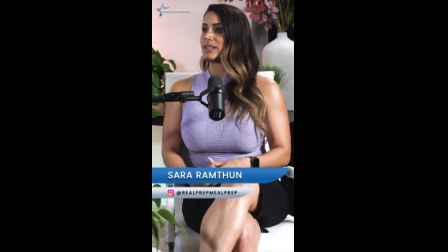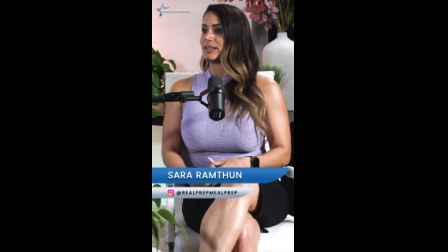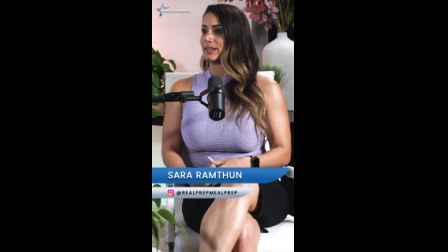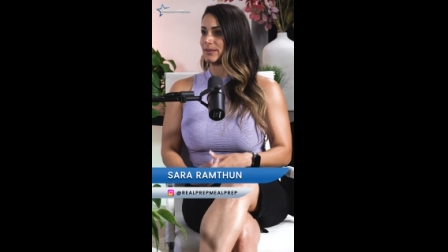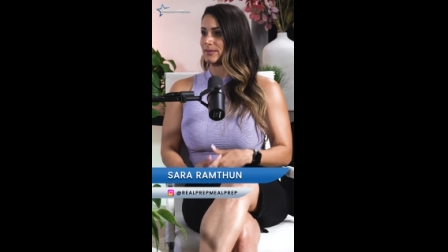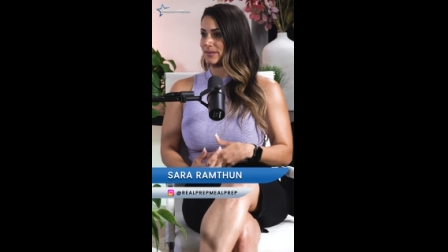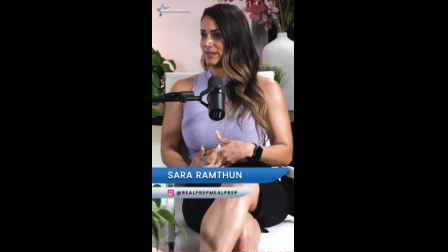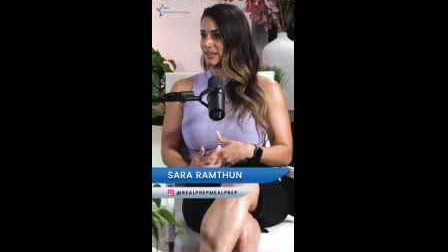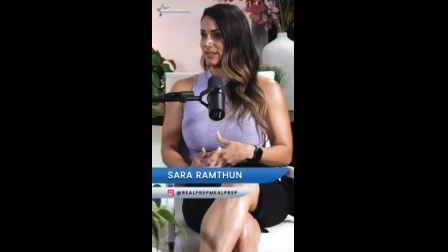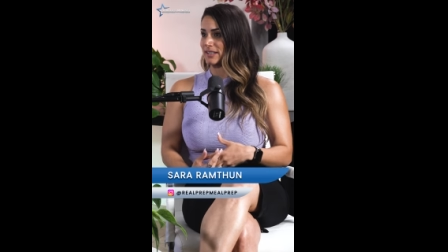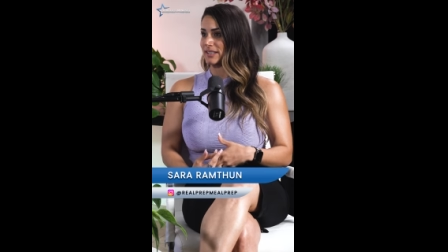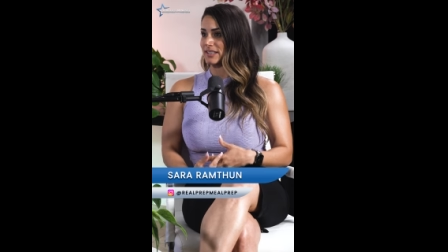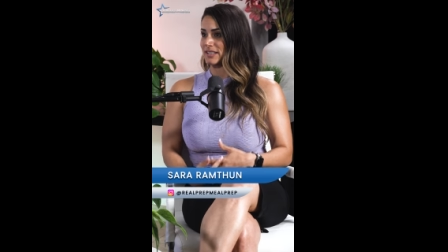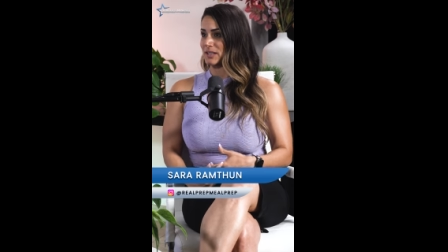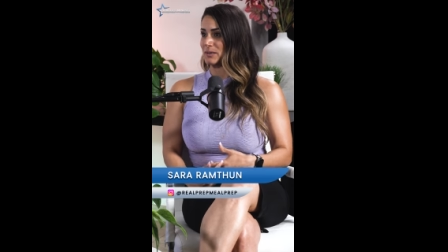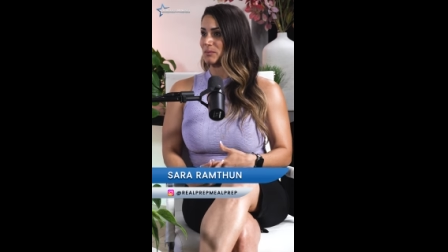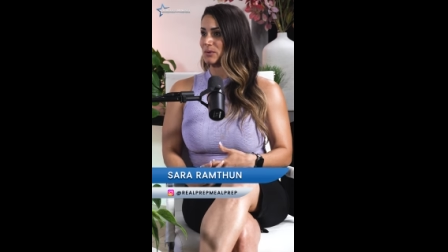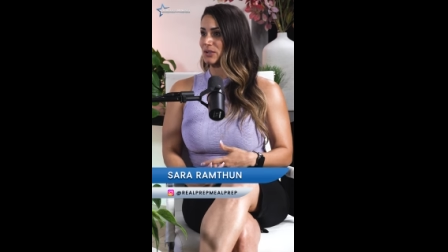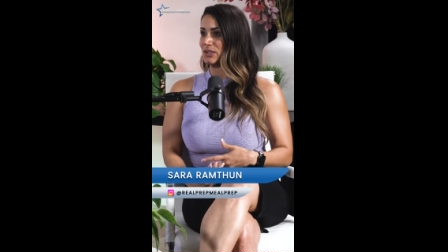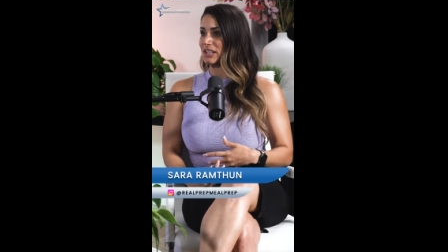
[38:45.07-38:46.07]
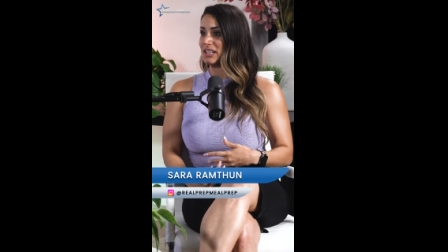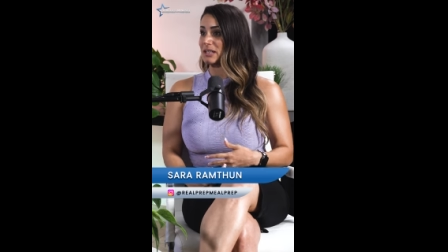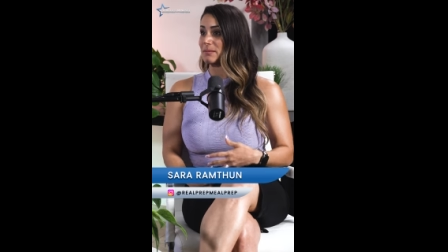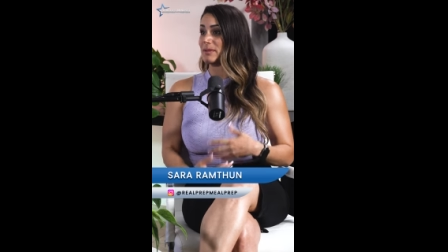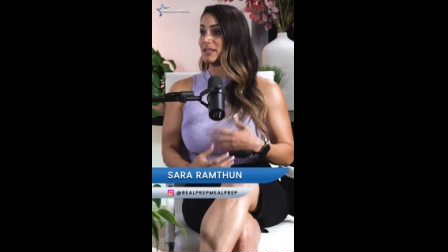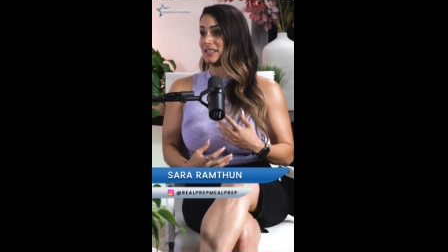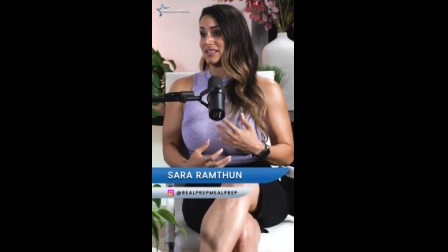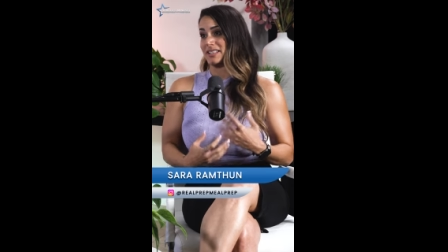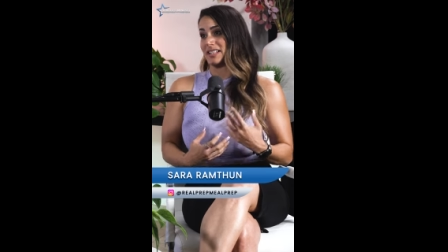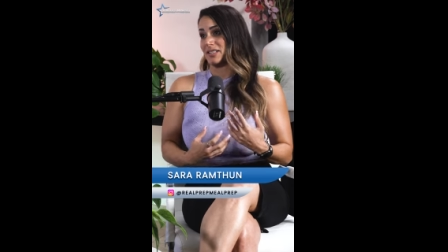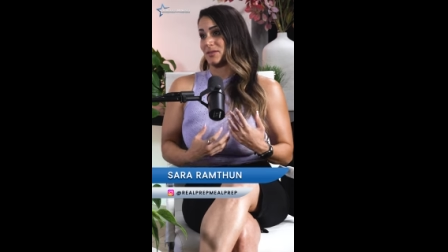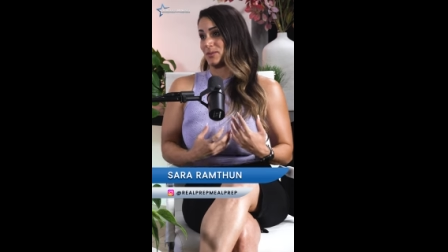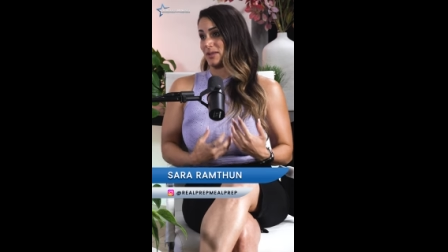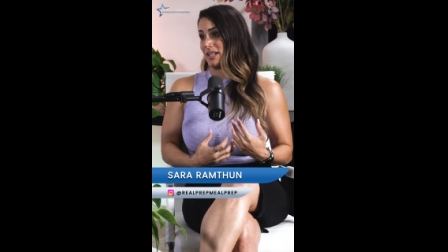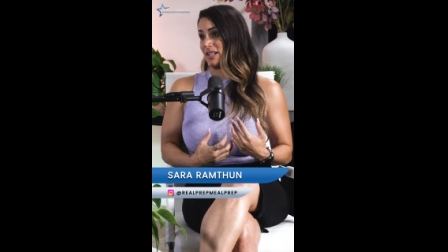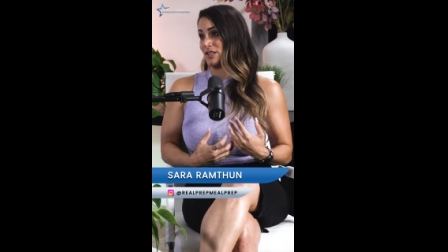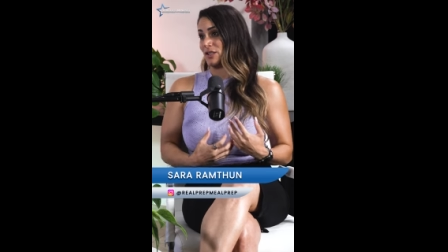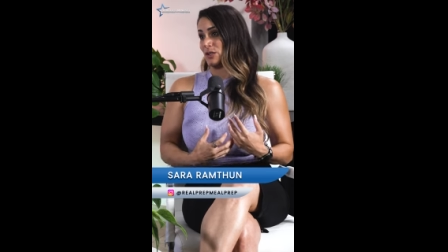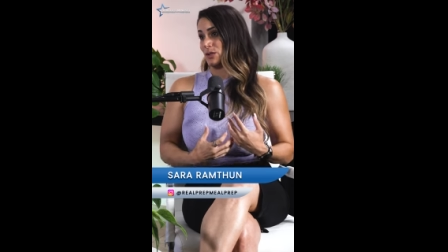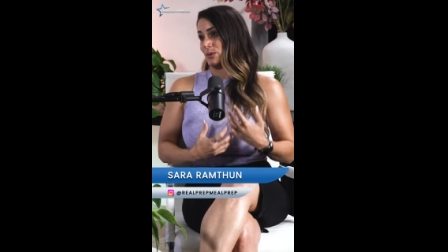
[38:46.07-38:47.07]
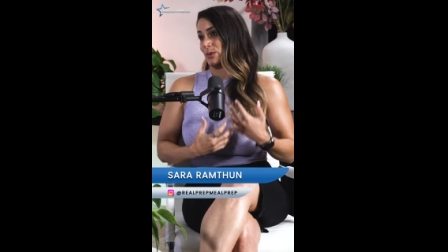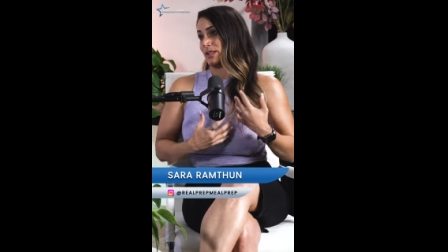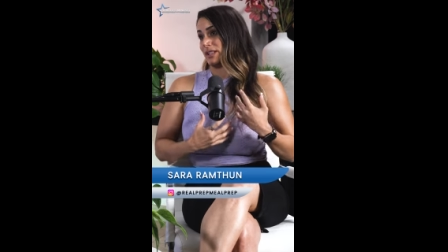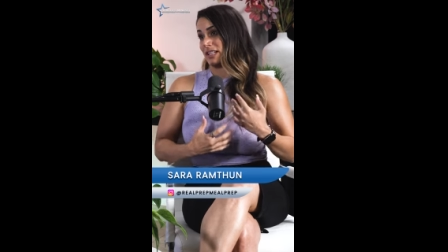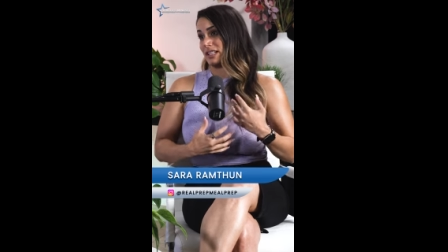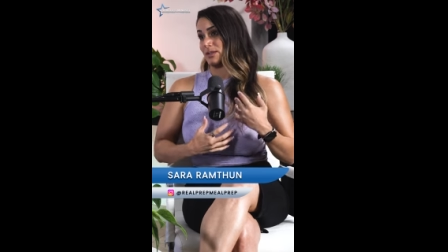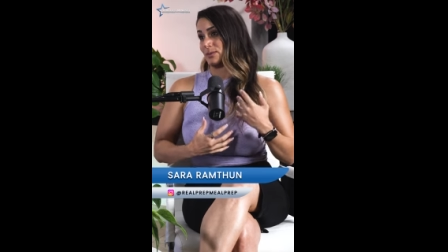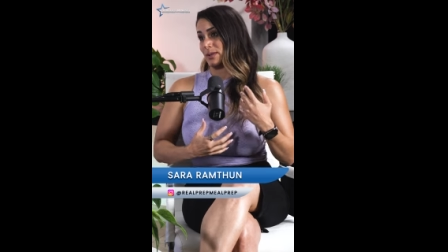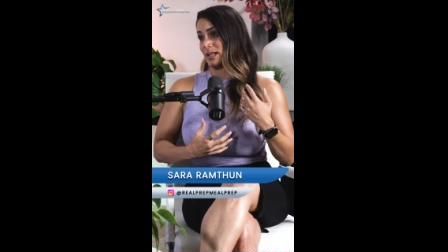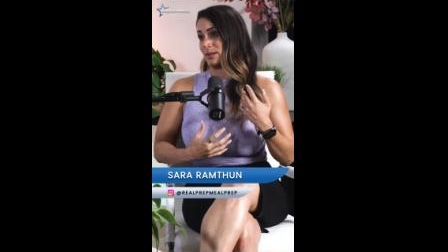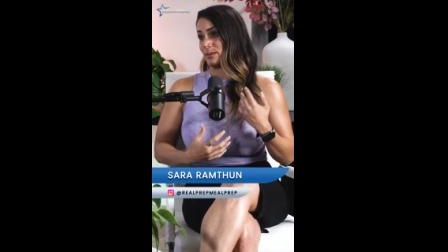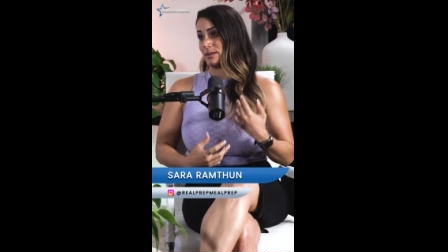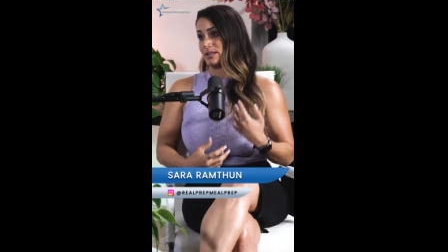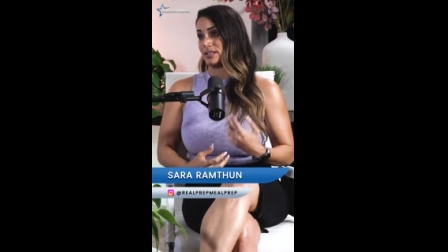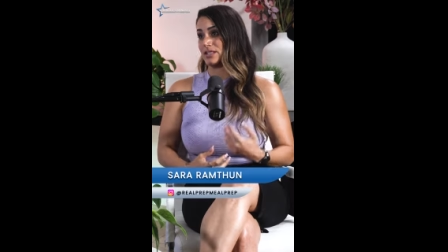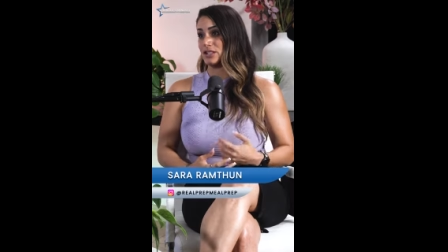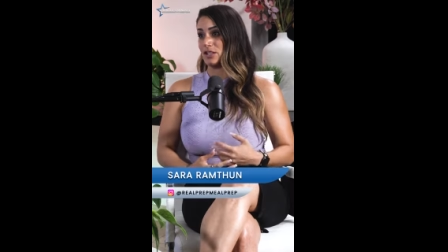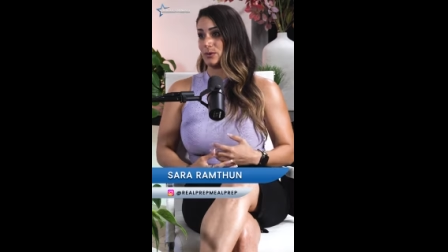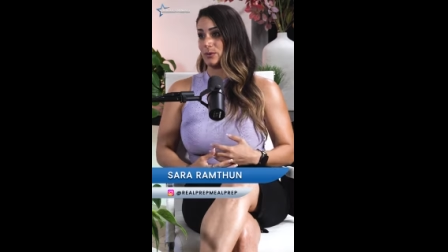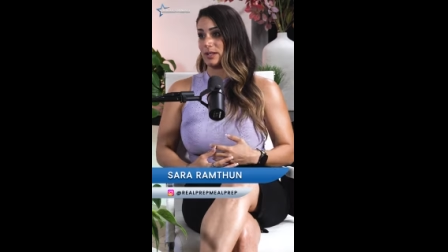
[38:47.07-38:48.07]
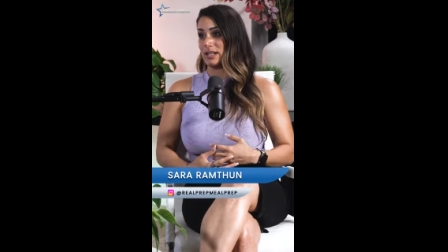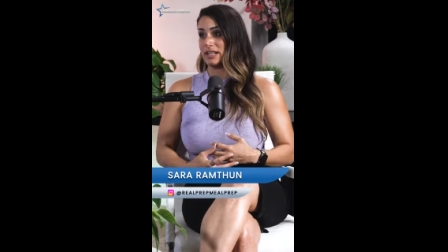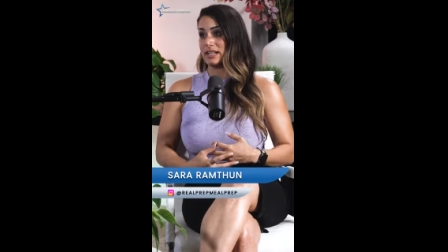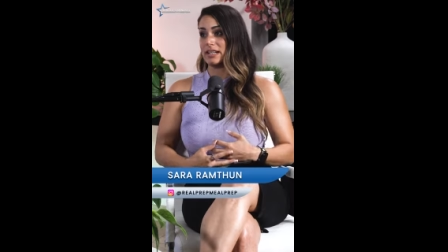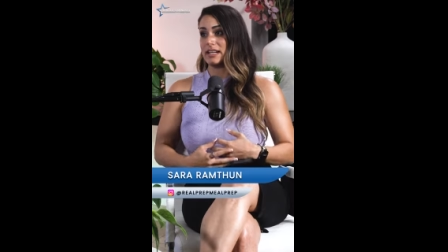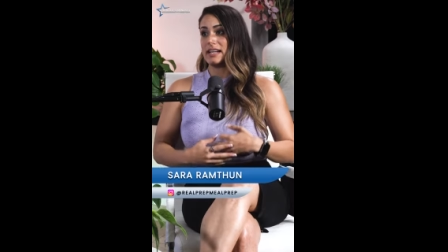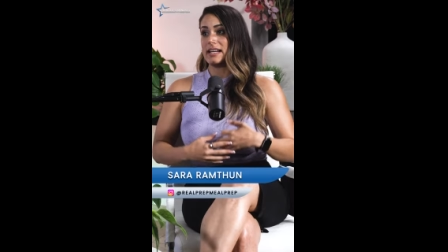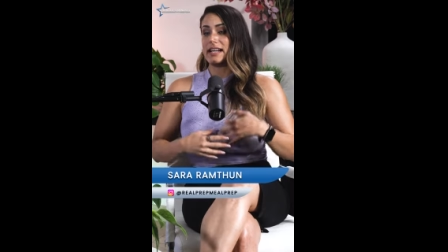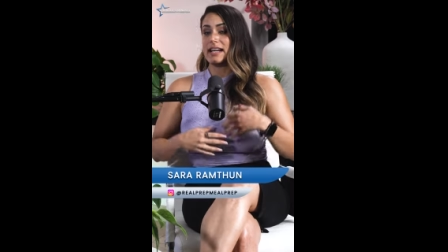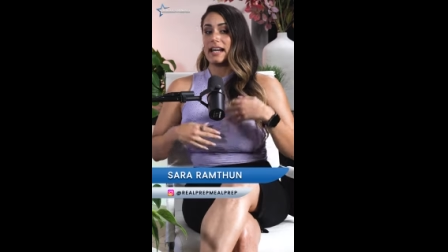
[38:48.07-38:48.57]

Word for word: the fitness community because that's what I knew and that's what I was doing.